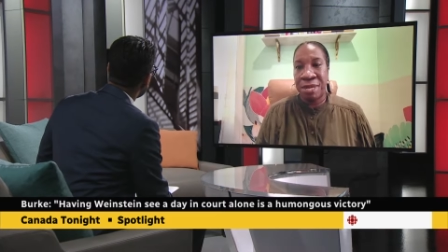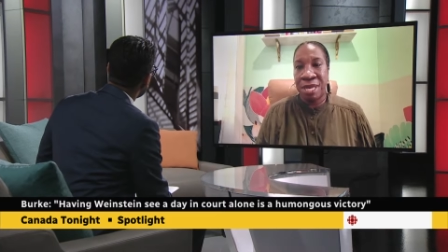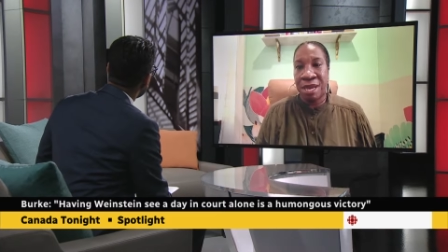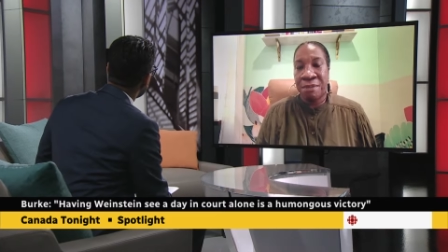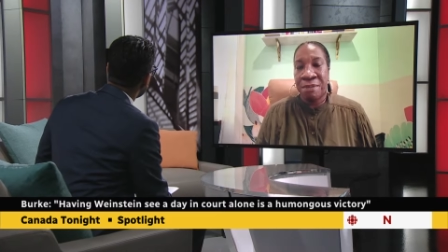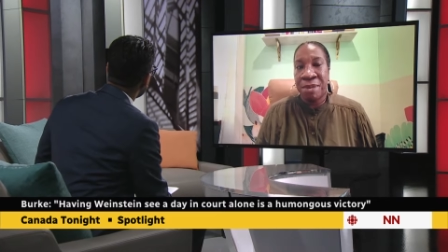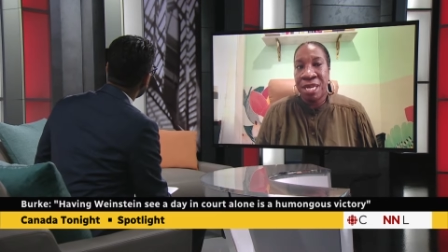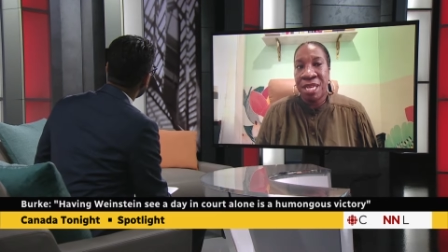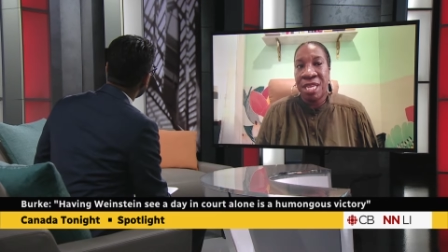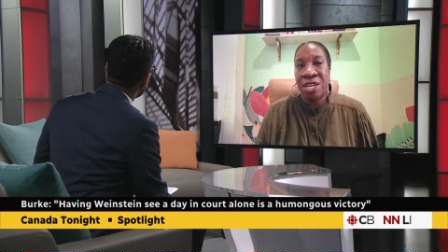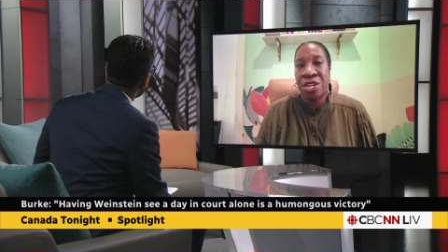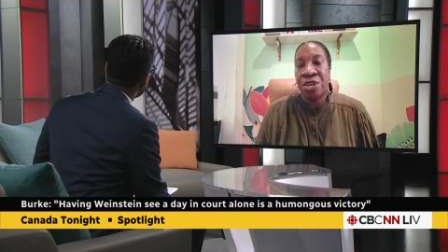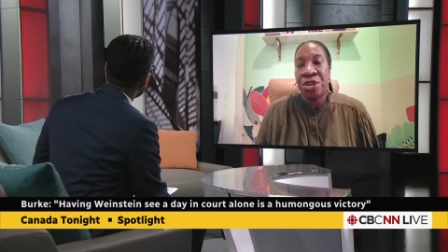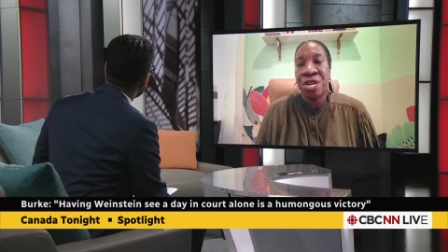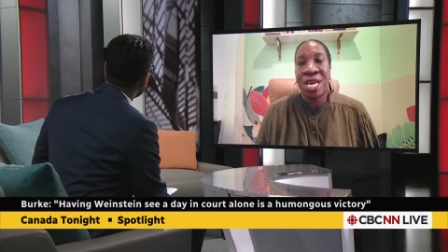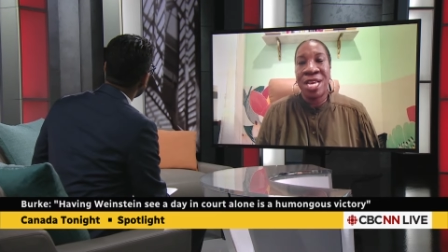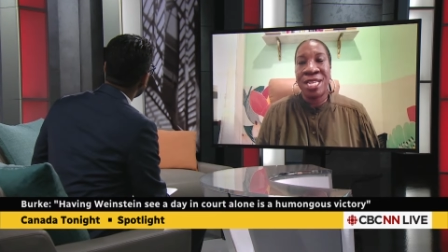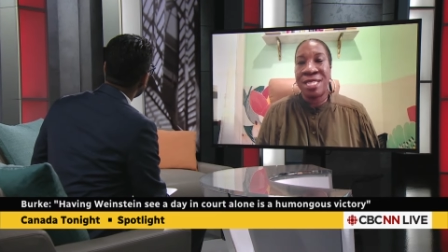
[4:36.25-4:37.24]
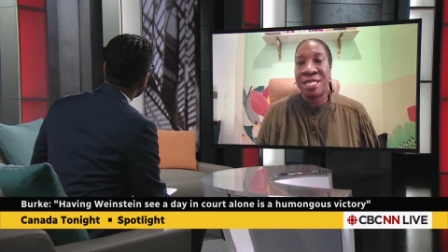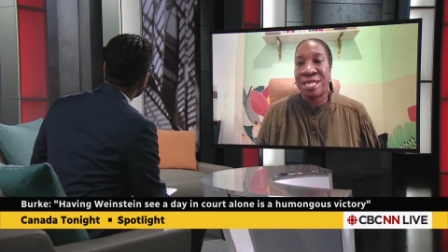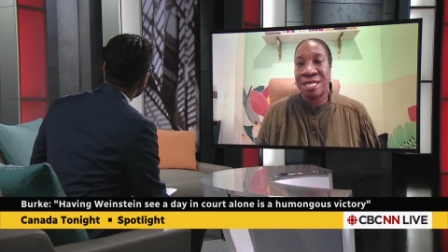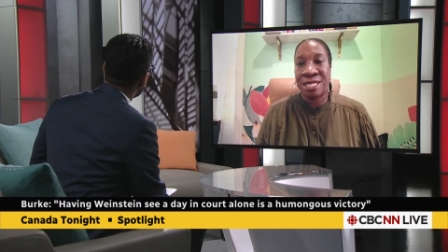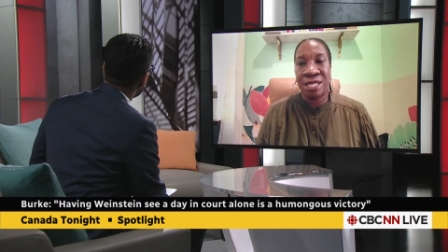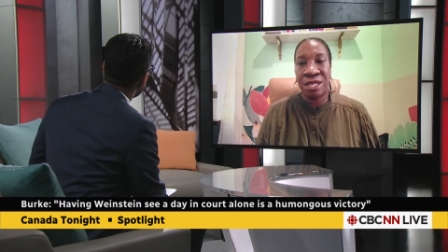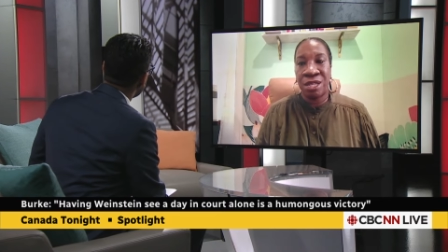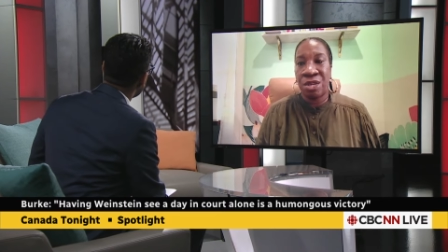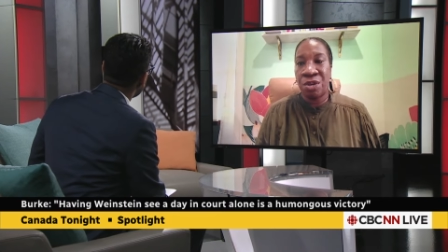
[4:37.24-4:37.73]
I mean, in the United States
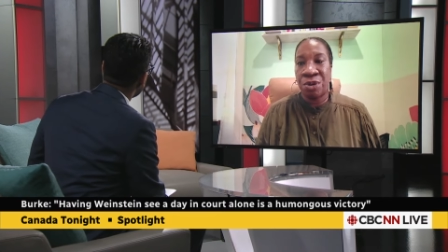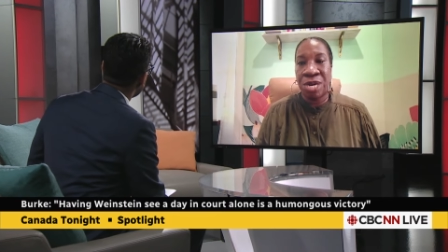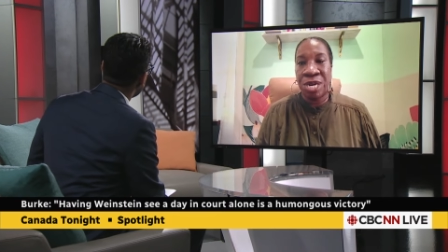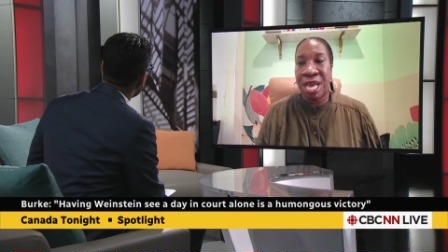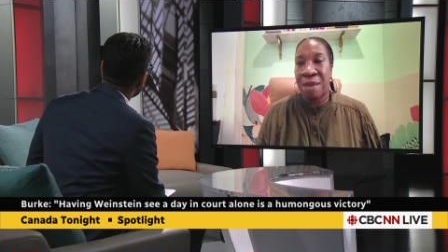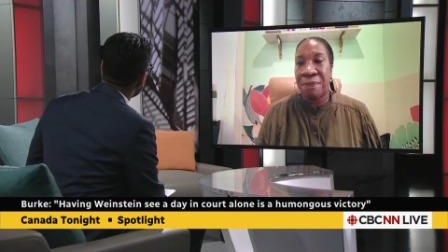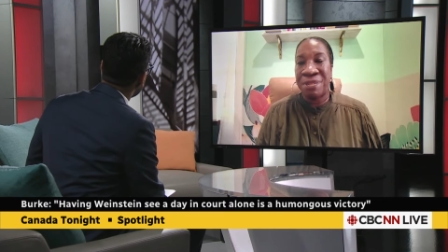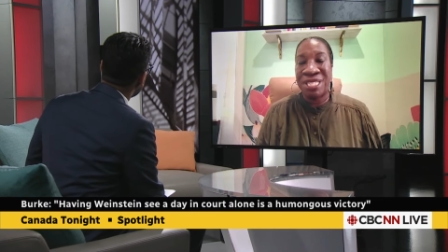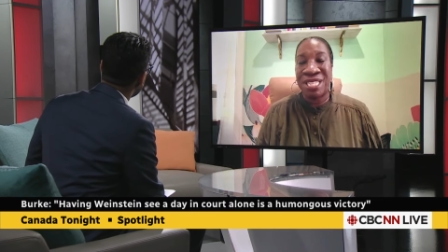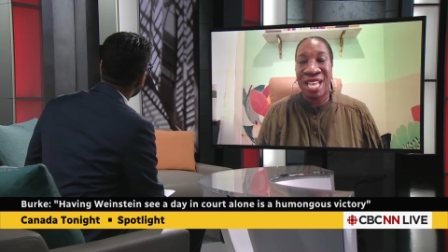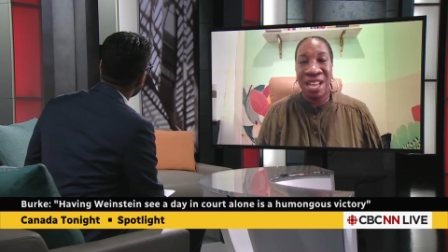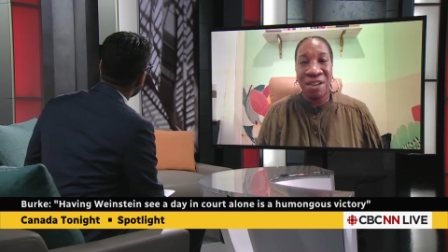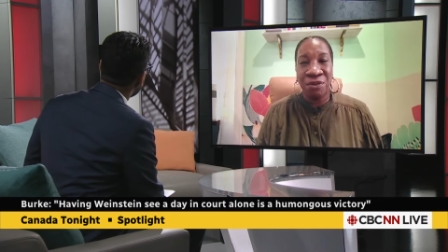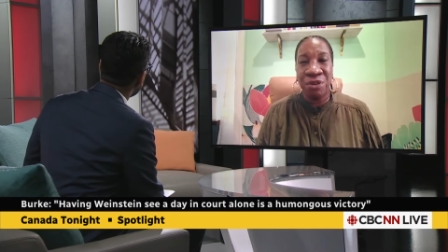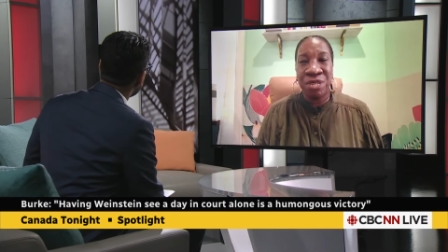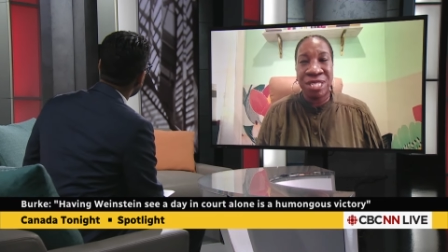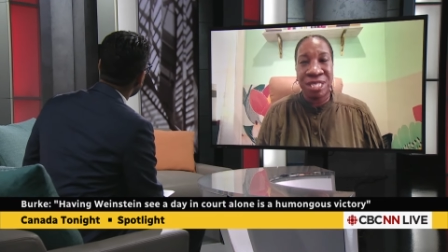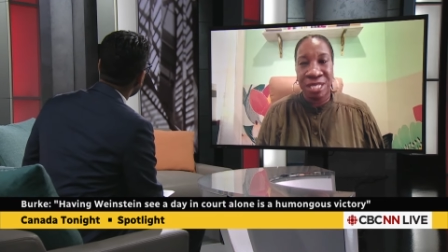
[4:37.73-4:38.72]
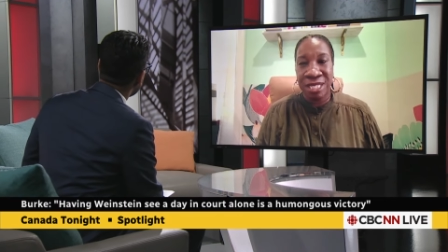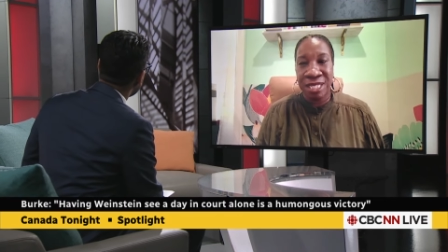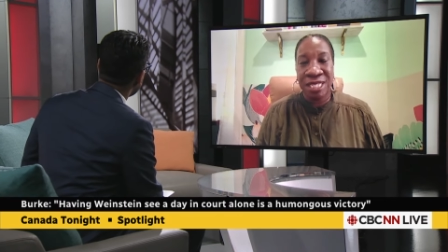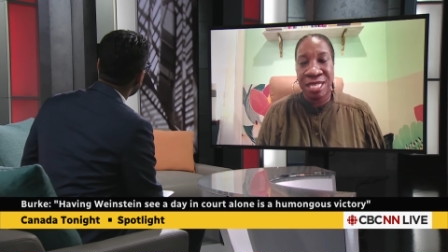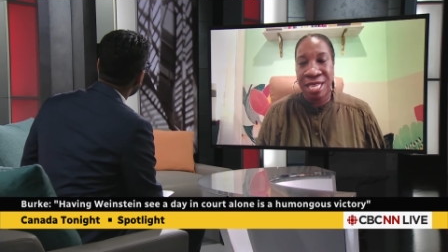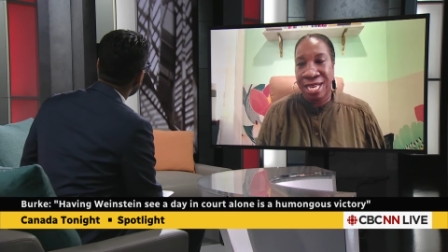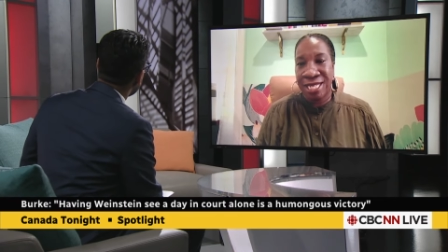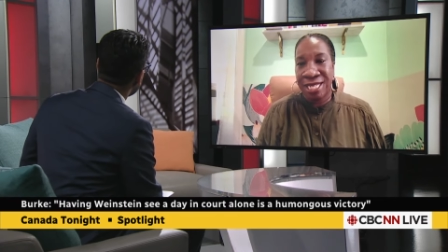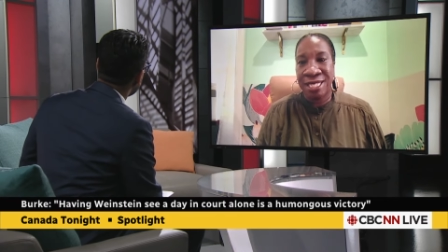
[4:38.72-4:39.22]
alone, it happens every
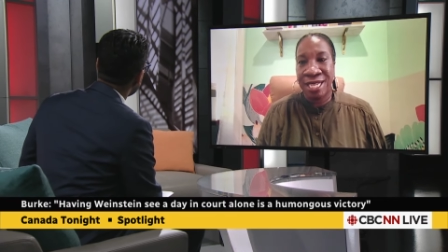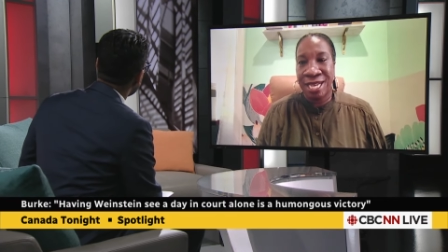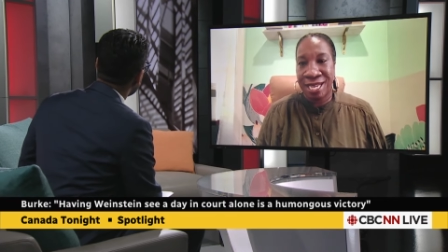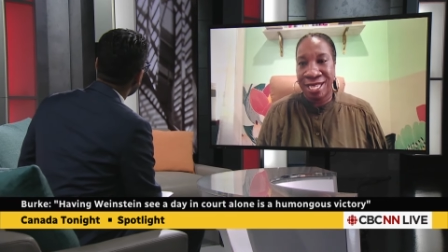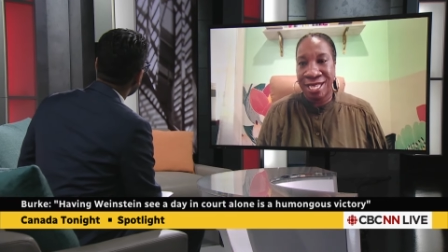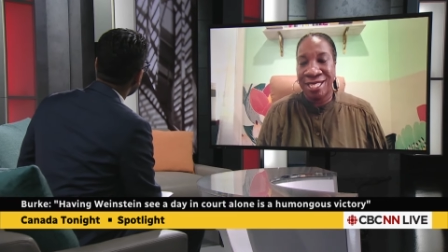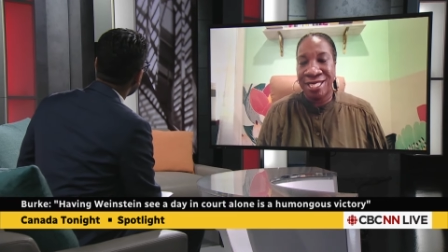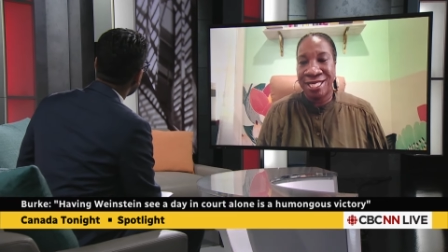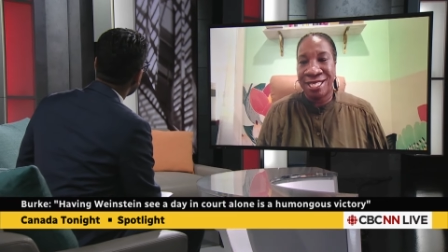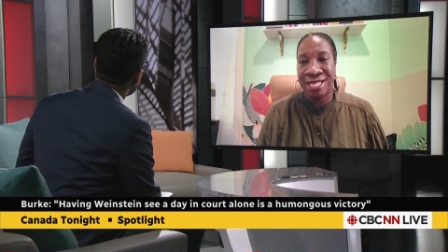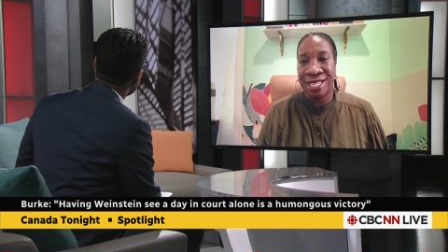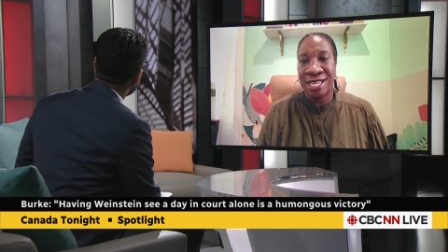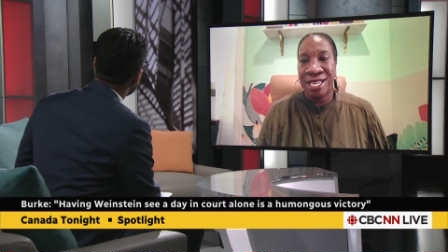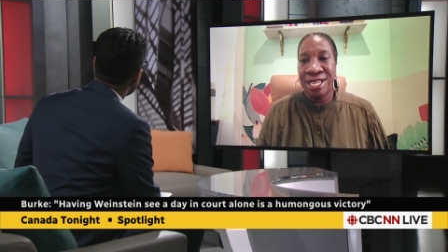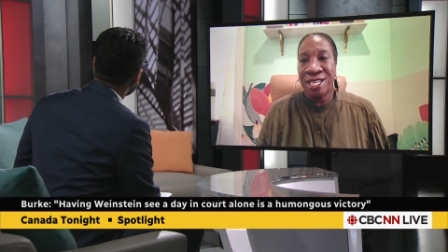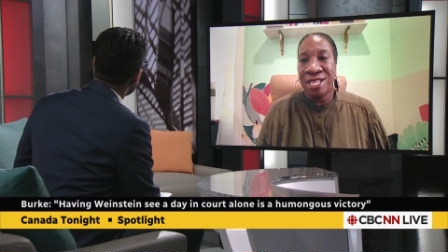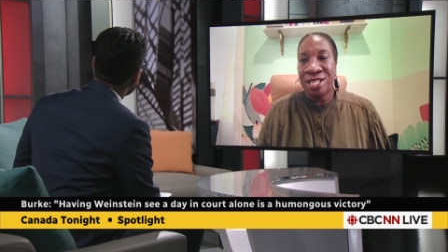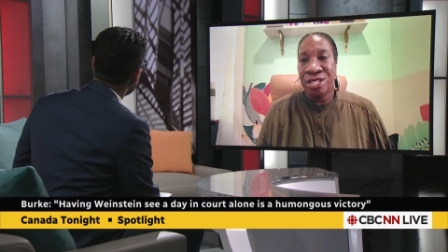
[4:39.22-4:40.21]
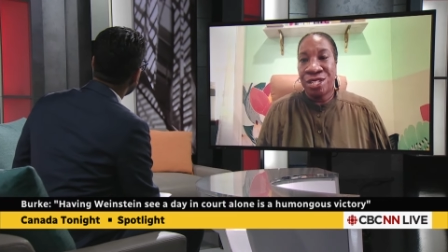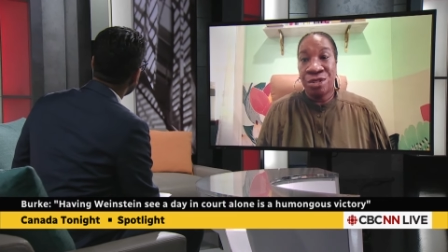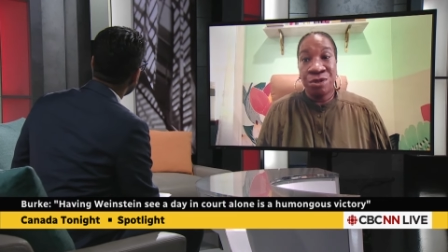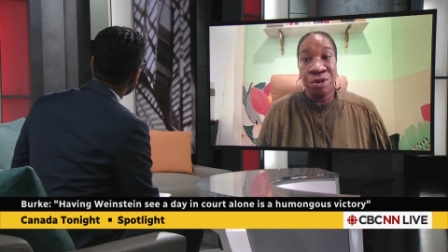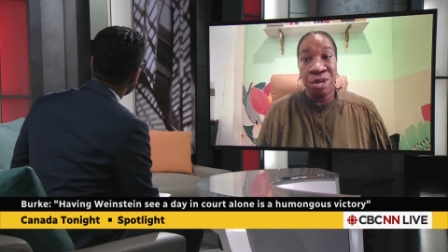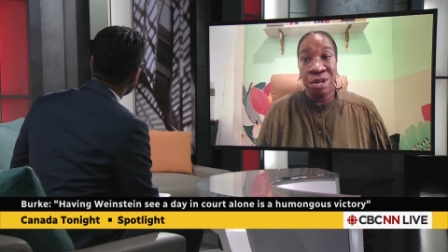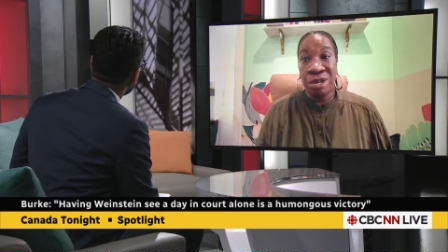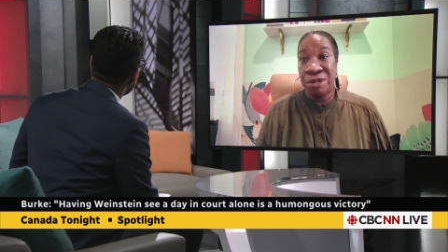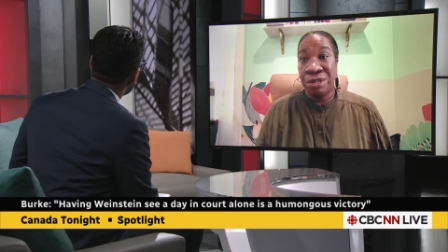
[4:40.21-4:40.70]
68 seconds. So
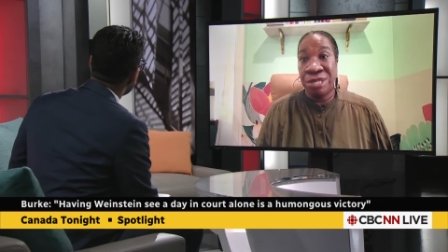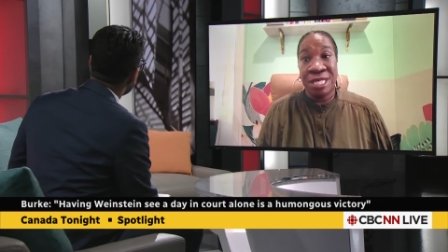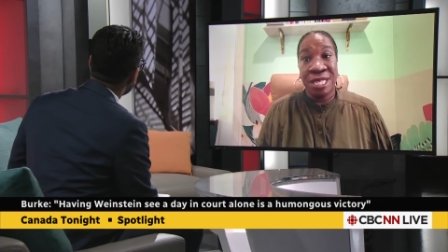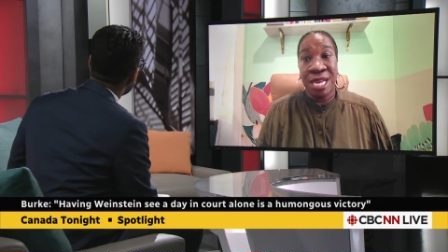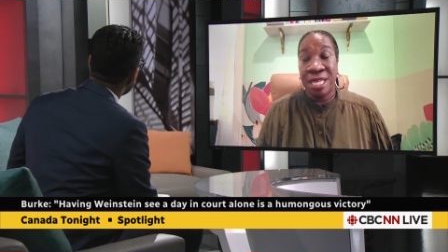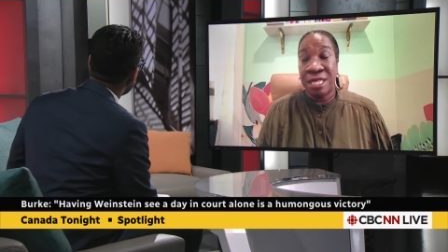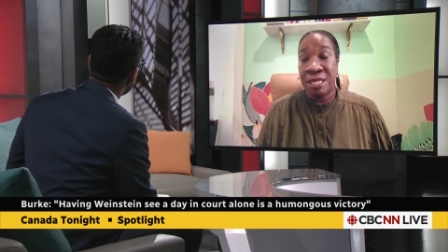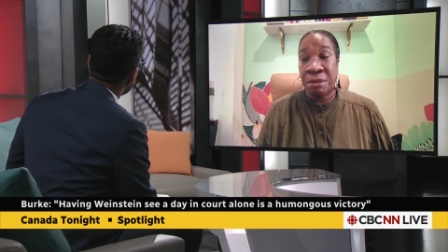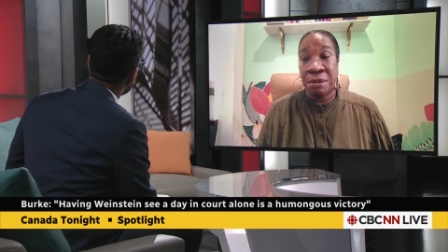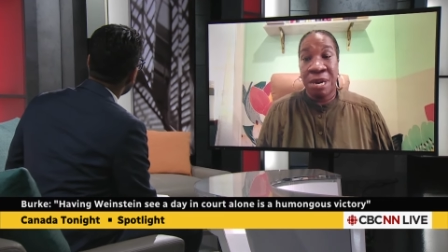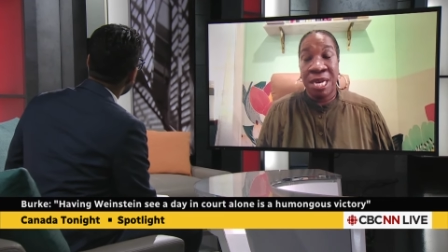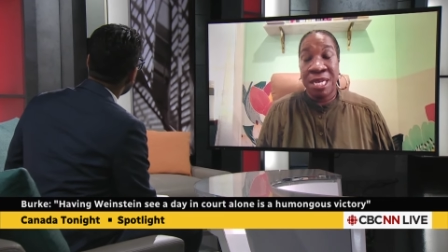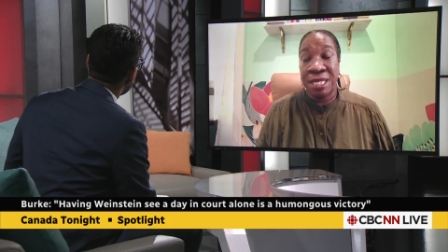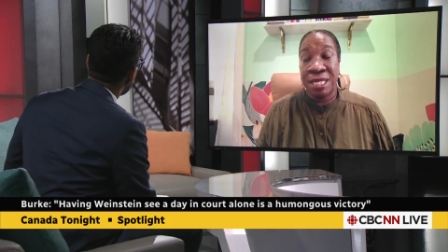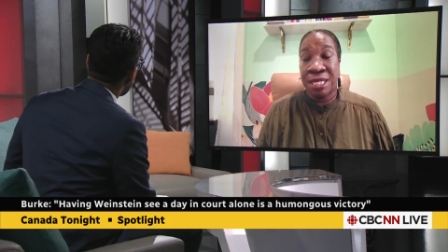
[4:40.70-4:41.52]
no, it's not surprising.